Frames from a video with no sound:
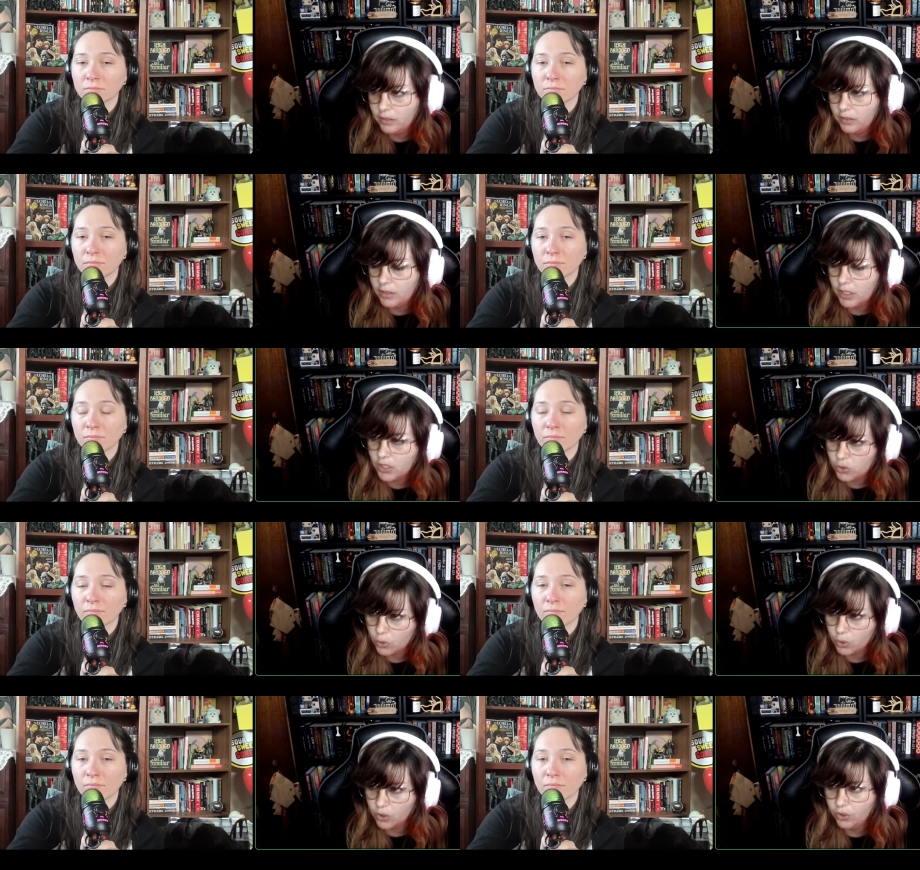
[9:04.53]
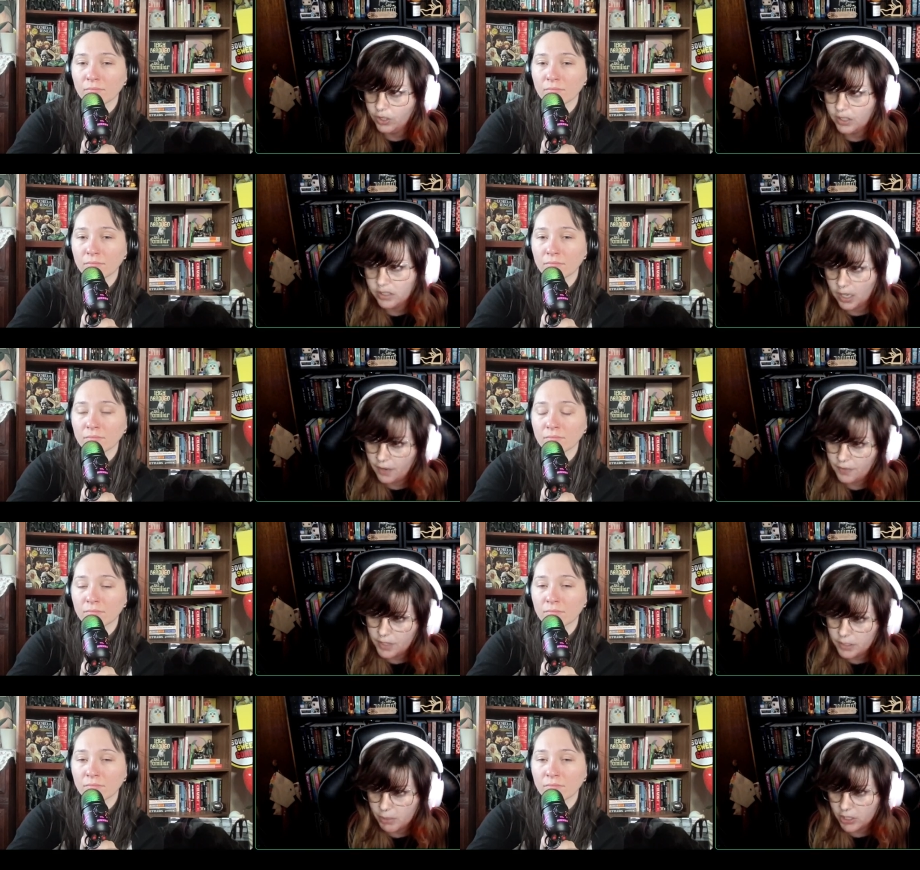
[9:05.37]
Speaker 1: the historicalness of this
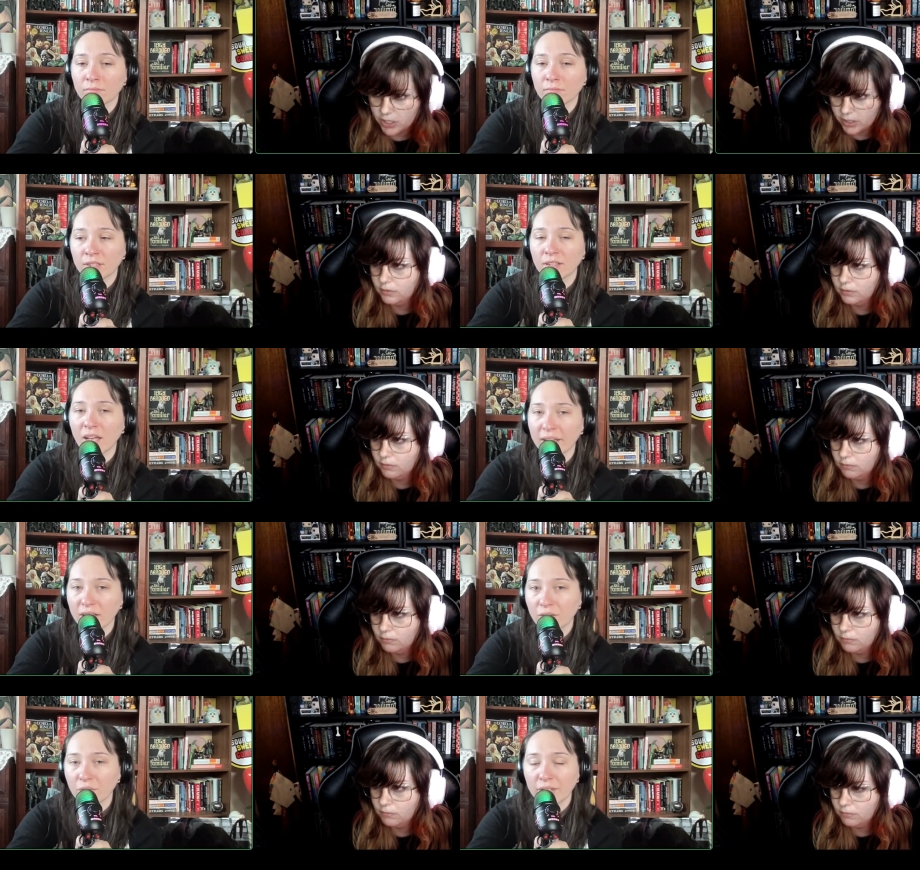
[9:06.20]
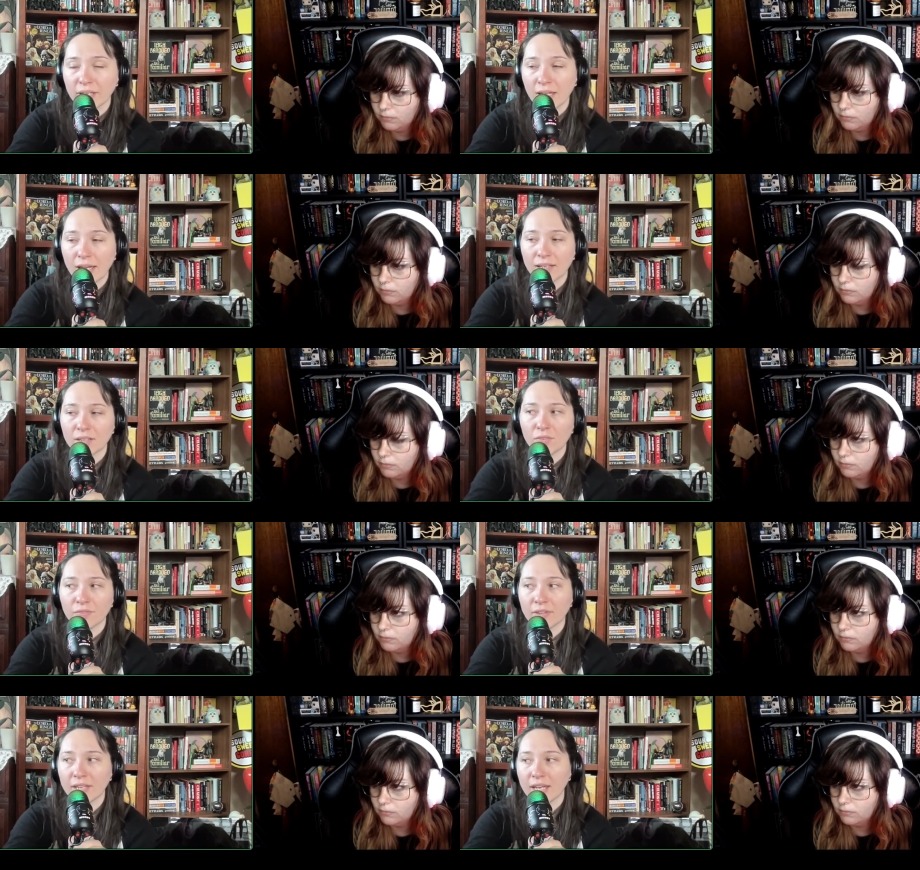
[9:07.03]
book.
Speaker 2: I agree. I
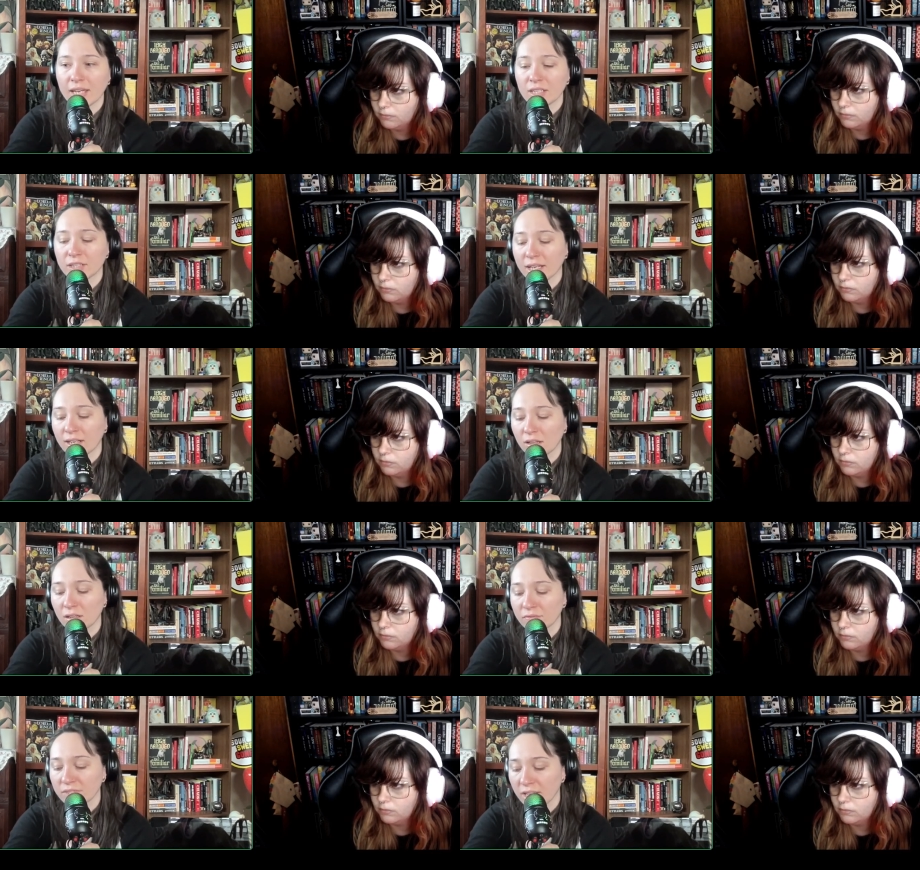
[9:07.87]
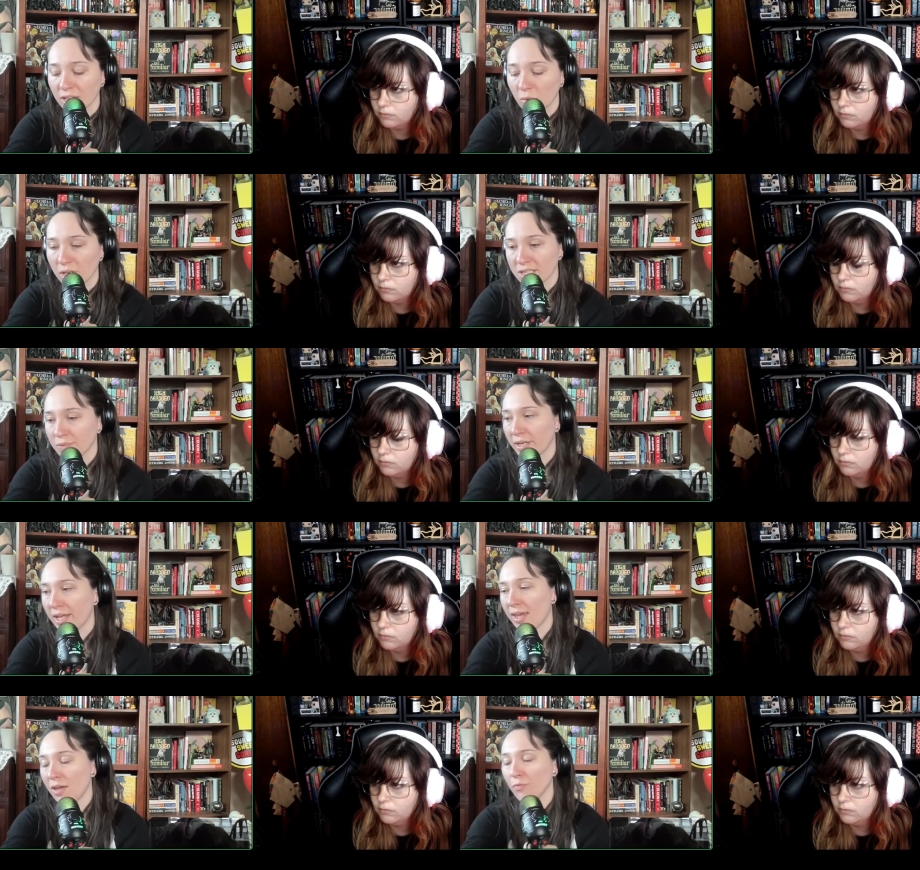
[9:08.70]
don't feel like I had a lot of takeaways when
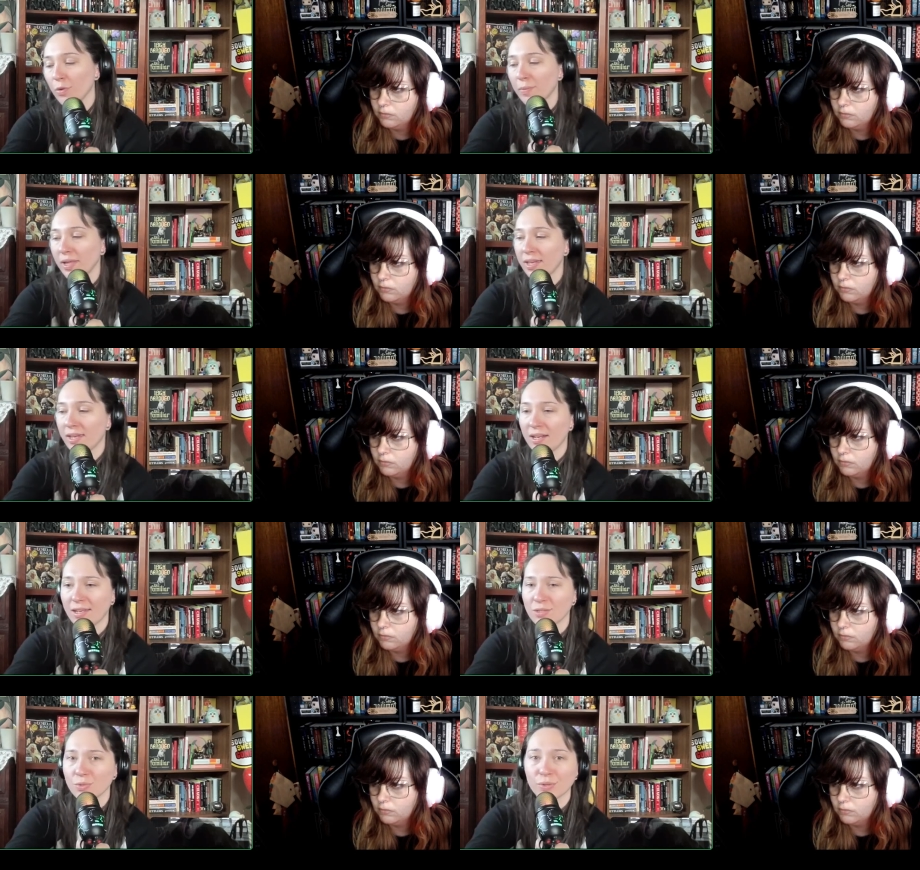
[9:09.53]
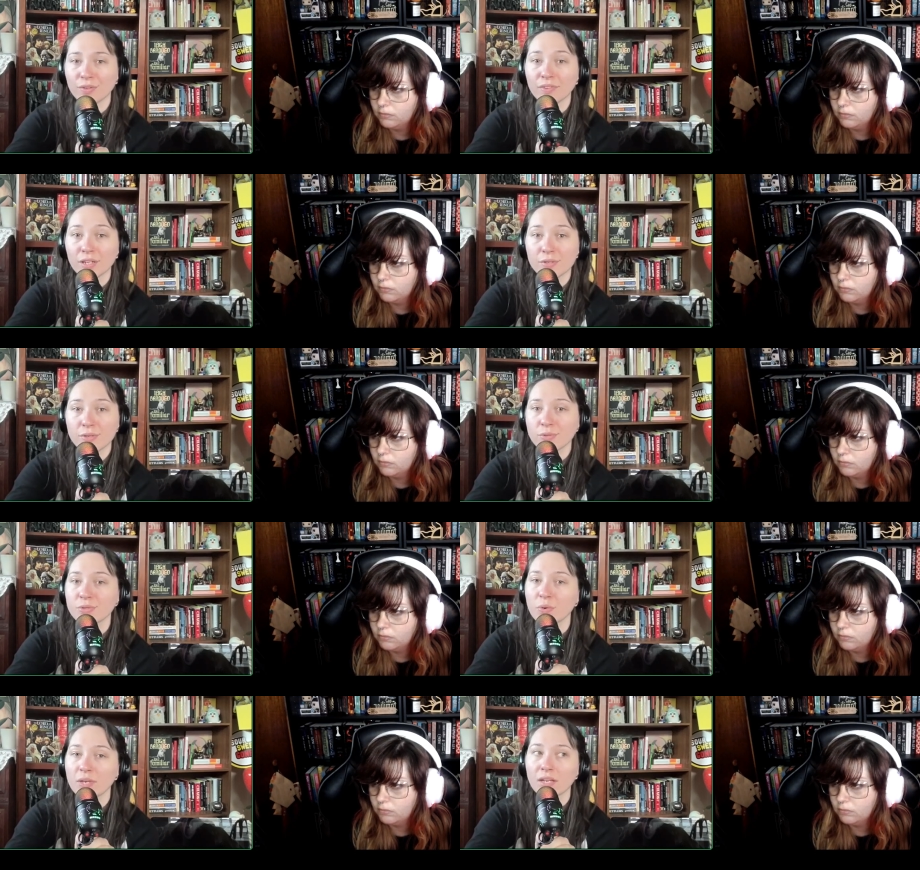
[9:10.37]
it came from like any sort of like
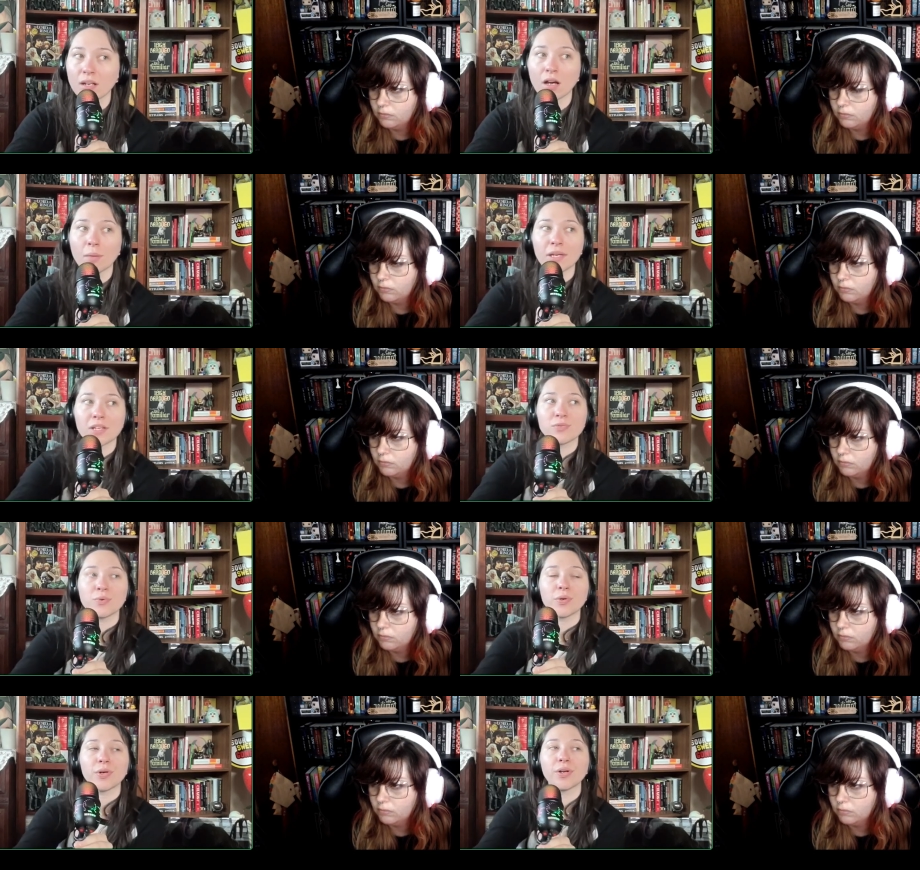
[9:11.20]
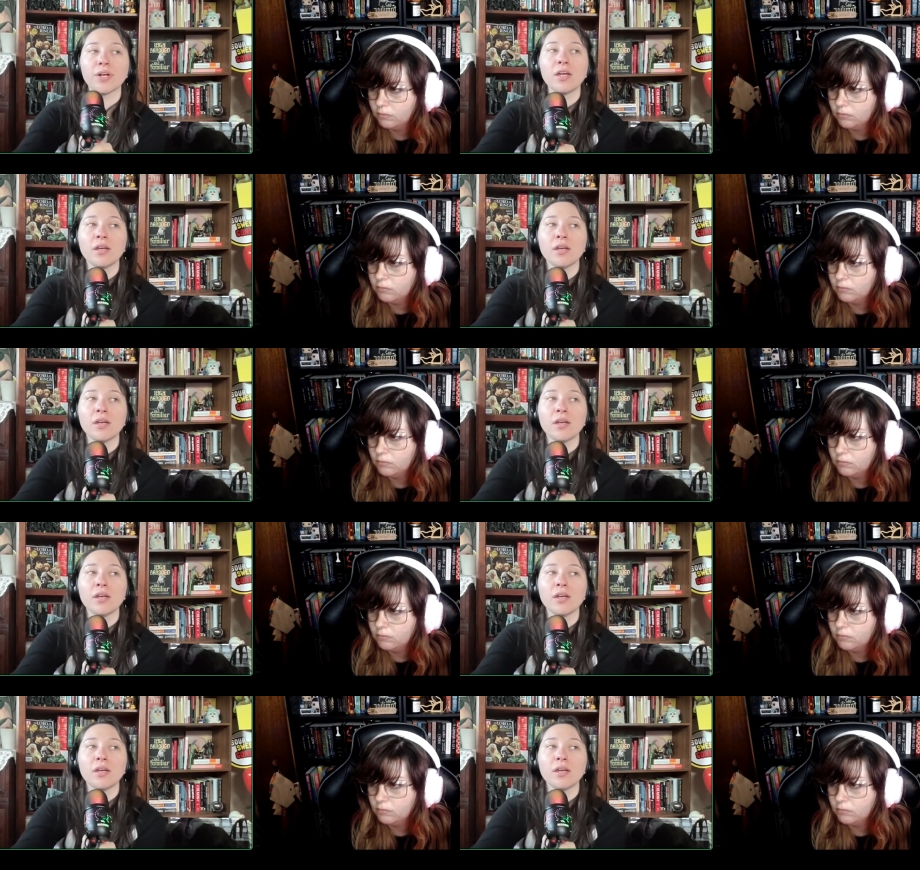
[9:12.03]
socioeconomics or